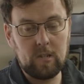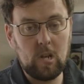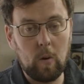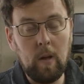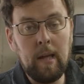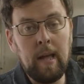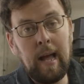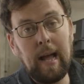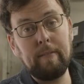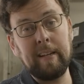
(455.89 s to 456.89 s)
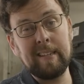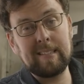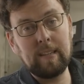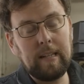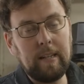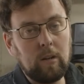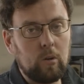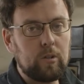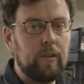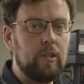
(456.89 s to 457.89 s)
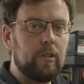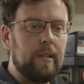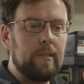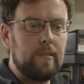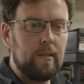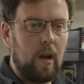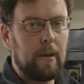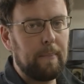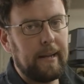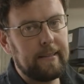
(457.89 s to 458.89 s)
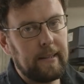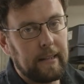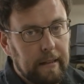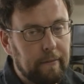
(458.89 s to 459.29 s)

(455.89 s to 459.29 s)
So having a slightly coarse finish is not a bad thing.